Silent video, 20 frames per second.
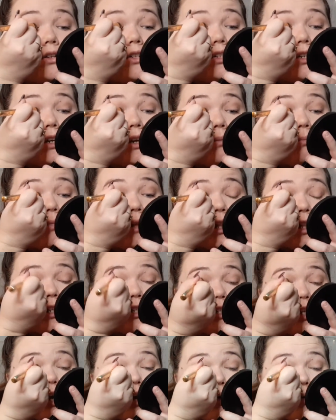Took a
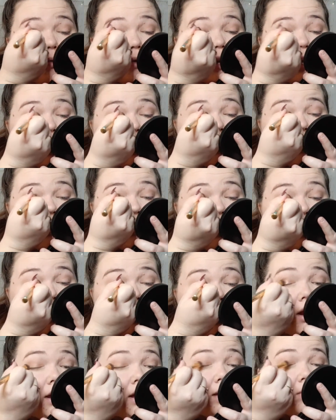melatonin.
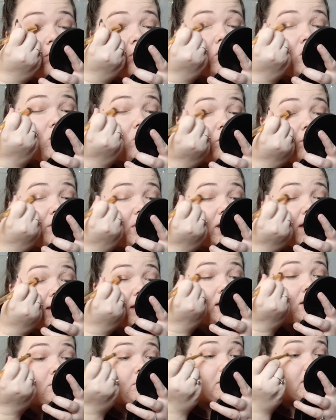I came home,
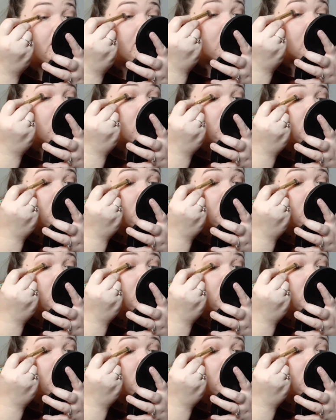ate a bit,